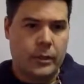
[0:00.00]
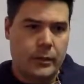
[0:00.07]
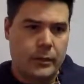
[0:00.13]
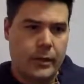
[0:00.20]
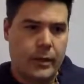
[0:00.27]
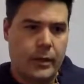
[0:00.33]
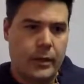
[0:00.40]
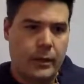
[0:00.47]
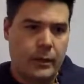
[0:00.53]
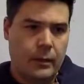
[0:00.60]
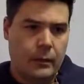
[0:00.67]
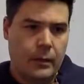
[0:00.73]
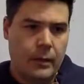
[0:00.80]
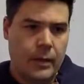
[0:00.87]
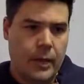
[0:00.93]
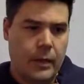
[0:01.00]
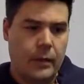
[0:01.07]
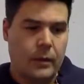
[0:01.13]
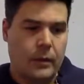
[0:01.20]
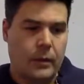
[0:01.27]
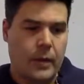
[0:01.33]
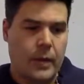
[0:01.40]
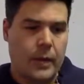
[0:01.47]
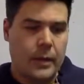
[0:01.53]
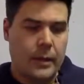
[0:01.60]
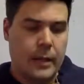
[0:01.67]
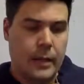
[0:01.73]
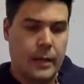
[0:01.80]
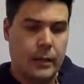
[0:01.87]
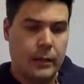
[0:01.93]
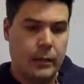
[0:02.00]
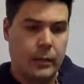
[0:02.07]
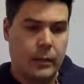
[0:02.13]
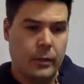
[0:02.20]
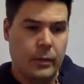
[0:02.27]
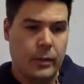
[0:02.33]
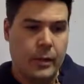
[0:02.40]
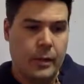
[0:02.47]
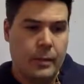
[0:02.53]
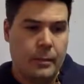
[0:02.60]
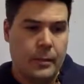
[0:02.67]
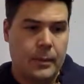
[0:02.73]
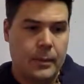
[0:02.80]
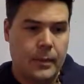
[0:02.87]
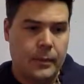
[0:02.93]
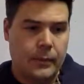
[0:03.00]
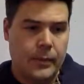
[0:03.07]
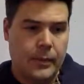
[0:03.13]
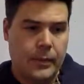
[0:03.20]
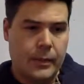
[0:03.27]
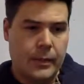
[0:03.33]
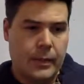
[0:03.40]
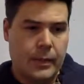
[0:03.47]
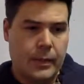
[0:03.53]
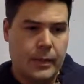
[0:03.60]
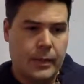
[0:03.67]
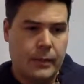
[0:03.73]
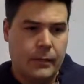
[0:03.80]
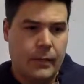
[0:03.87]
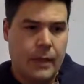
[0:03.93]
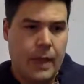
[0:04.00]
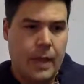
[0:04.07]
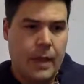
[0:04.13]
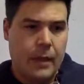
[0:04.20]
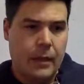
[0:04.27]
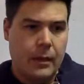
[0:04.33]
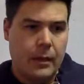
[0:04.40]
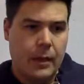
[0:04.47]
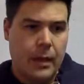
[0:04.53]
He's very evangelical, and I can tell he really believes in his faith.